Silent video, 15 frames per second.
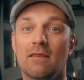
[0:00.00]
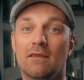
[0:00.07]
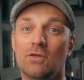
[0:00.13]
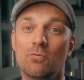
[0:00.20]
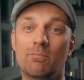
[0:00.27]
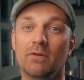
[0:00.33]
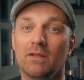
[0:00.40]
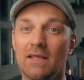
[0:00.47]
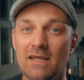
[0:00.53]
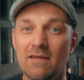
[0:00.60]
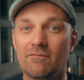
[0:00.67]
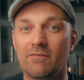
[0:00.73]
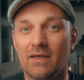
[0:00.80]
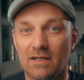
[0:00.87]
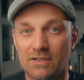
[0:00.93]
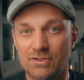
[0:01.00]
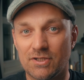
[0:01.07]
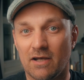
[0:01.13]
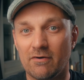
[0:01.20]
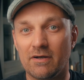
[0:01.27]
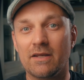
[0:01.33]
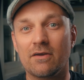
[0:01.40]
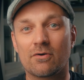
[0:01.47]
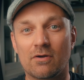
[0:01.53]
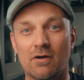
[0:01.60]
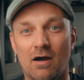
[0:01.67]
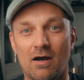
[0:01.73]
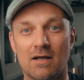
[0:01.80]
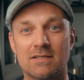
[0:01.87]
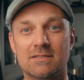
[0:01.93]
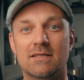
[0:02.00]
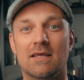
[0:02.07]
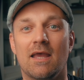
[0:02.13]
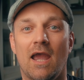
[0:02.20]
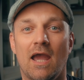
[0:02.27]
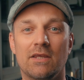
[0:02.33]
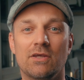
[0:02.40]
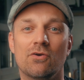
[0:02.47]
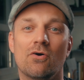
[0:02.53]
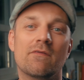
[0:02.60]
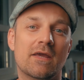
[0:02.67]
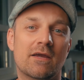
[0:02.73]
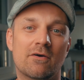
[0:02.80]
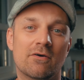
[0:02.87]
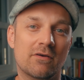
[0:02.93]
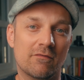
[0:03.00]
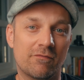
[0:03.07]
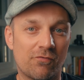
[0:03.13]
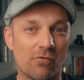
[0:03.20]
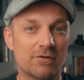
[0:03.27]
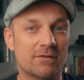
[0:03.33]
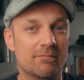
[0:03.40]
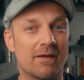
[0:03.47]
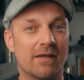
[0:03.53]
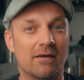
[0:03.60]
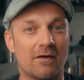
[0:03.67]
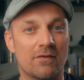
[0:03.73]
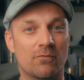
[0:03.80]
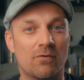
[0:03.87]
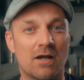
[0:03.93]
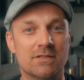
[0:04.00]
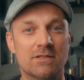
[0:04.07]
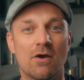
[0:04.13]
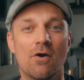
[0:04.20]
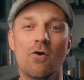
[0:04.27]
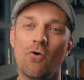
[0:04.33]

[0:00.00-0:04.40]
You believe in a charity or cause and you know they couldn't afford to make it otherwise,